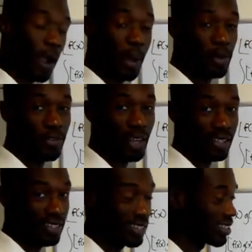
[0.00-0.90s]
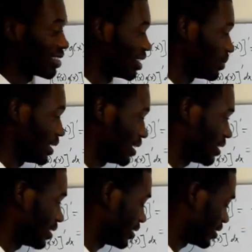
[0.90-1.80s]
prime of x is just going to be
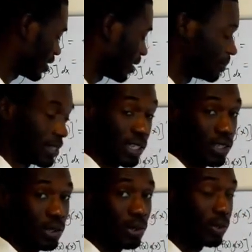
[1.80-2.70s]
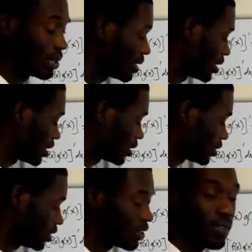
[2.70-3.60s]
du,
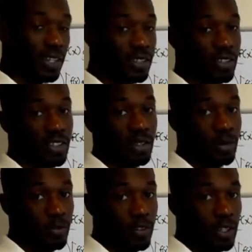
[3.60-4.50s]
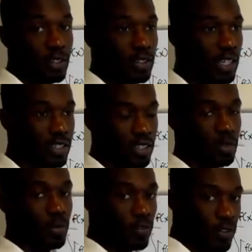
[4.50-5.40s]
g of x is just going to be v, so that's just
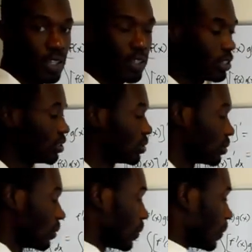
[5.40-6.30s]
going to be v du.